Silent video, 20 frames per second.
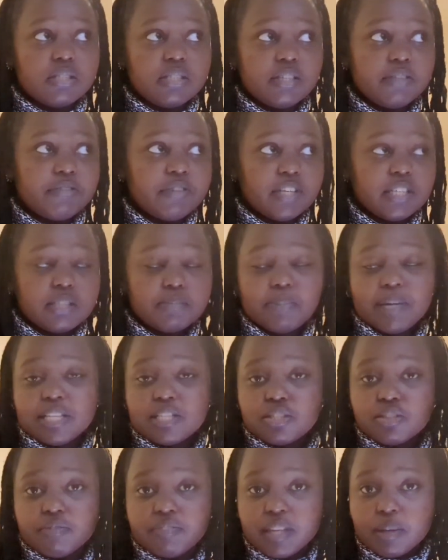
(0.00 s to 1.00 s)
different
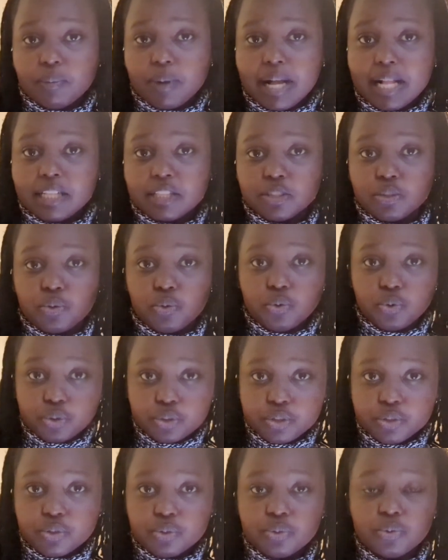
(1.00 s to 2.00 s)
parts of the world go
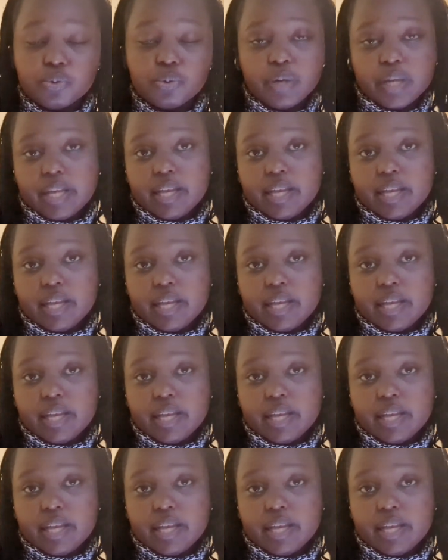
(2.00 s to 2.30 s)
through.